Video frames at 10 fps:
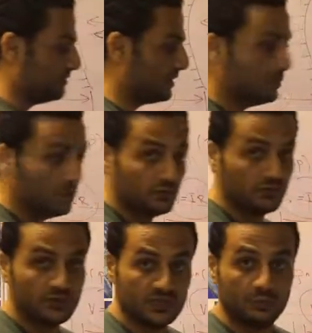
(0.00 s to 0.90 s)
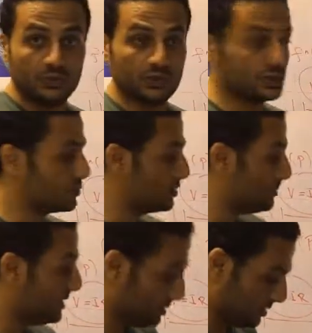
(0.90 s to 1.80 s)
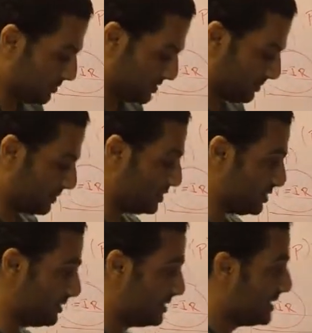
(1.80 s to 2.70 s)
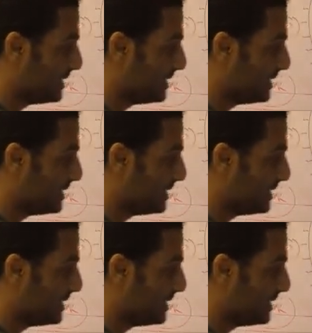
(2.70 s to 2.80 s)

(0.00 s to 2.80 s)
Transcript: the value of the pressure. So depending on the pressure,